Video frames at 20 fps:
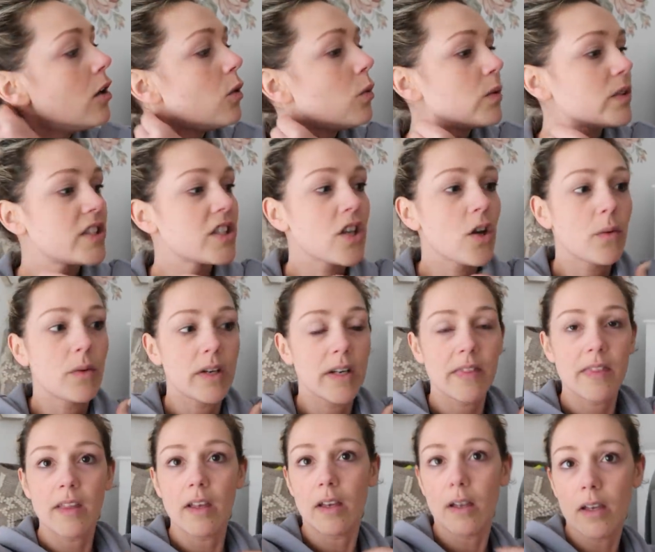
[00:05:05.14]
what's going
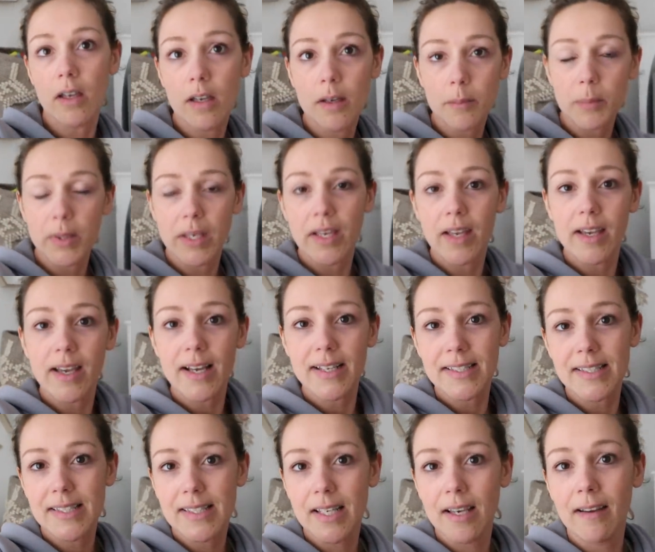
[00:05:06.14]
in the B A
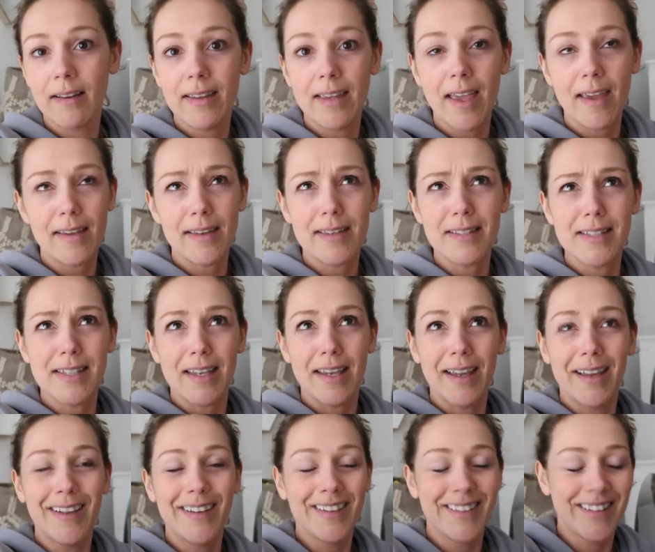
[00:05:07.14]
S K E
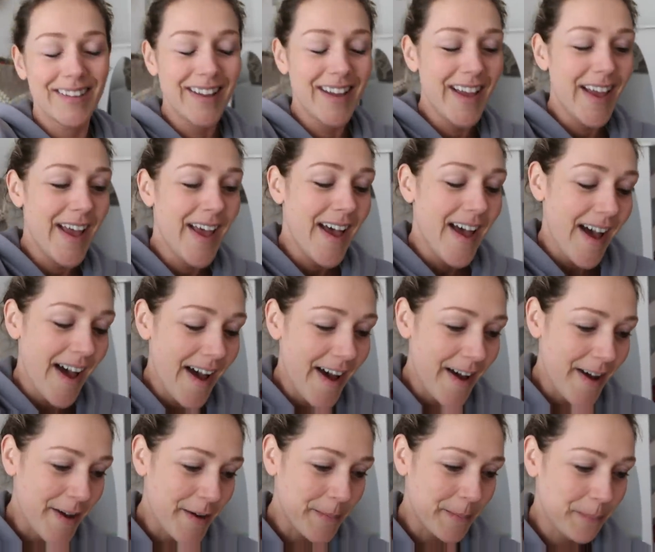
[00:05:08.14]
T.
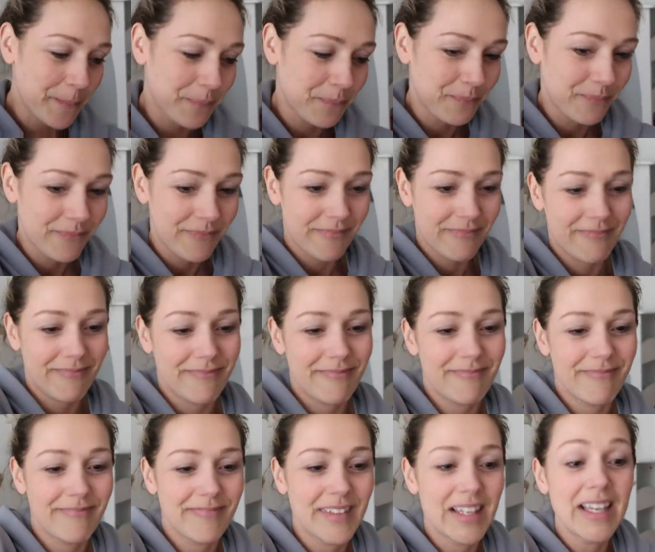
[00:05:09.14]
um,
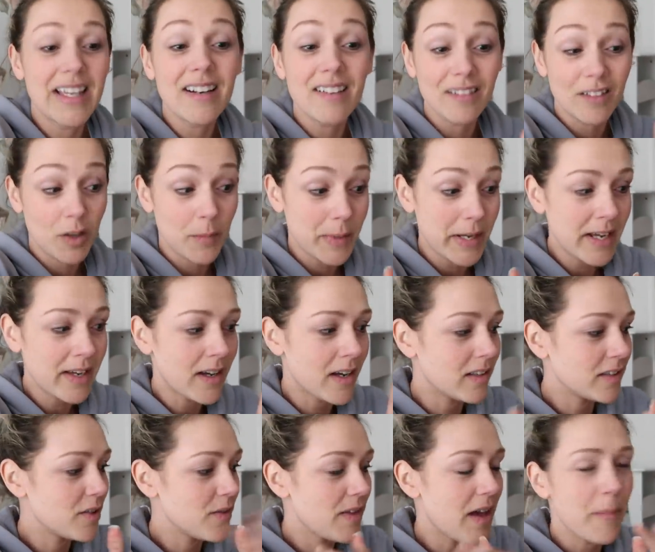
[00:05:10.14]
in a little bit.
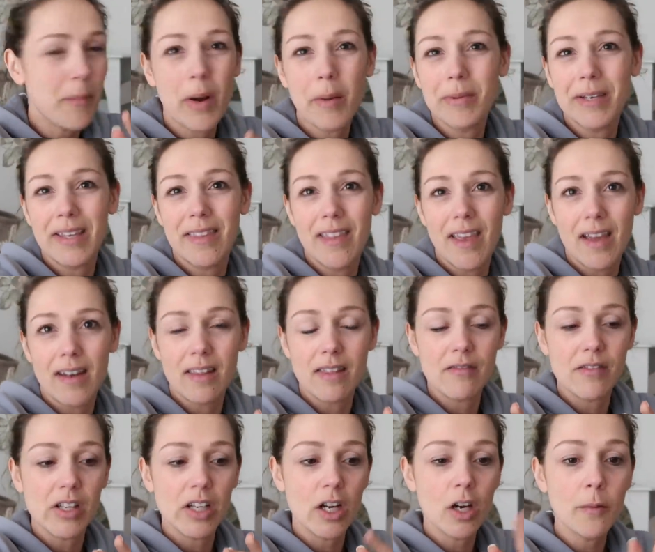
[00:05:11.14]
I'll do that probably at the end of
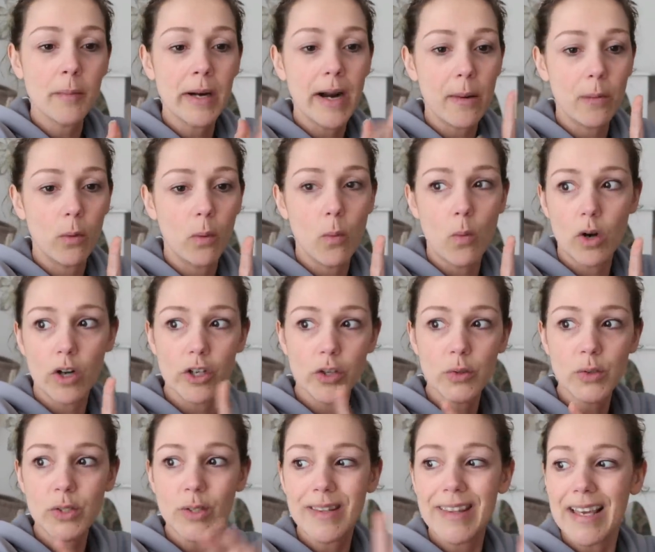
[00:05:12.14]
the video, but I will warn
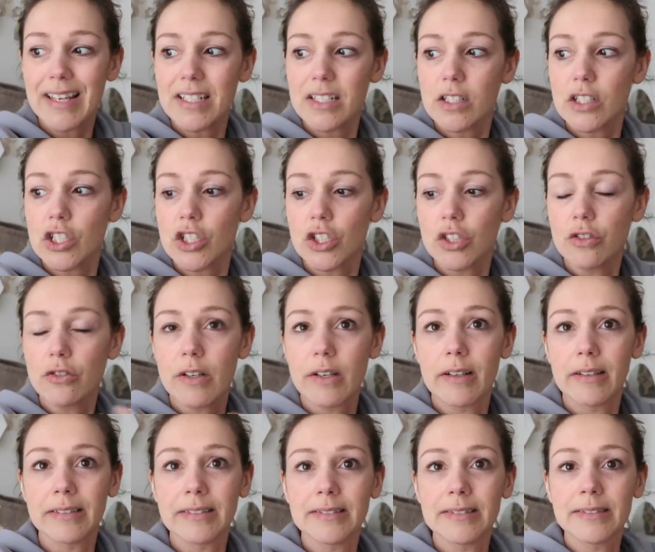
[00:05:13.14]
you so that
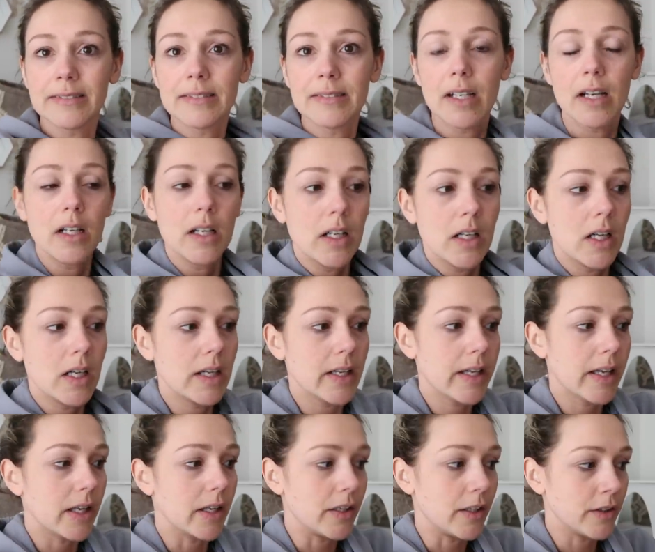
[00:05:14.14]
children
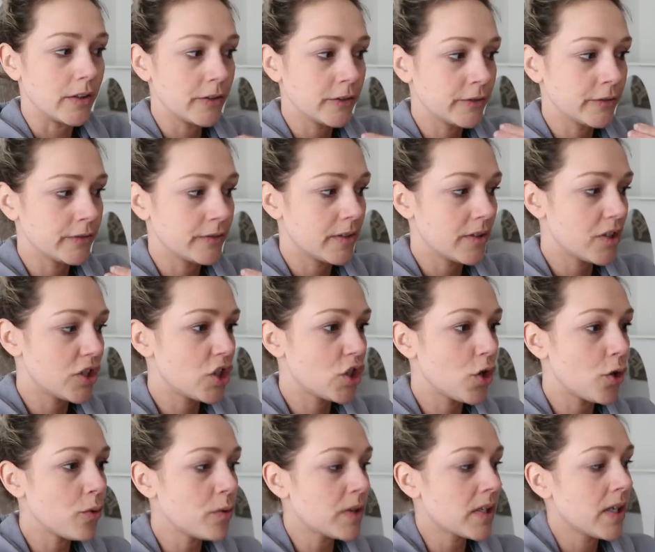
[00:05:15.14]
can
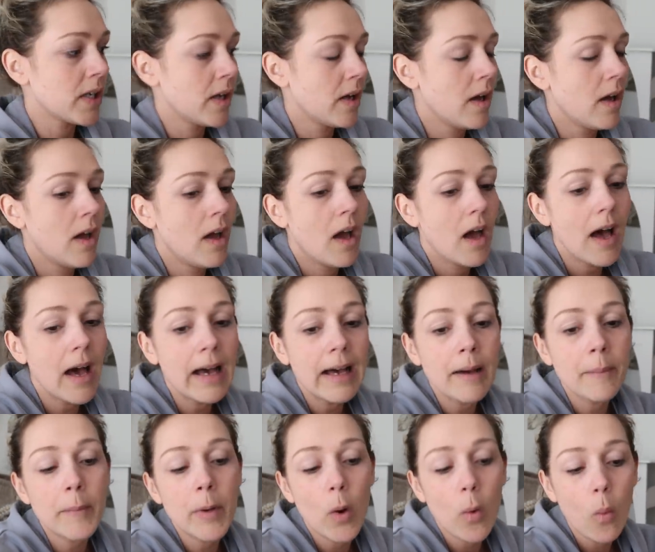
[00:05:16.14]
scoot.
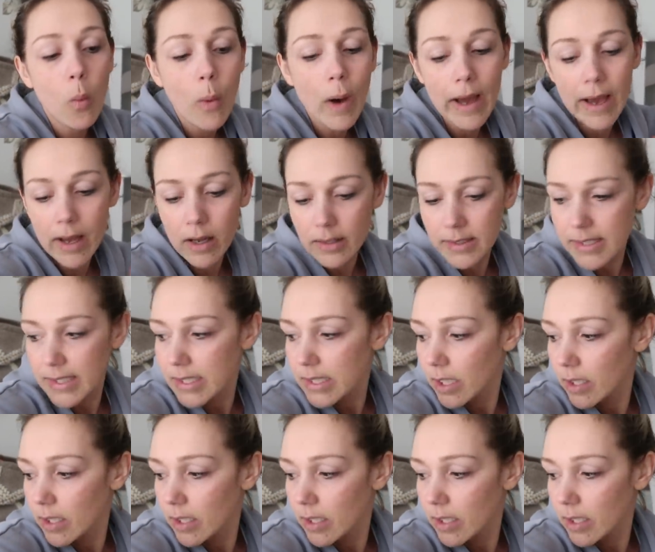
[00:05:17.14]
Um, what else?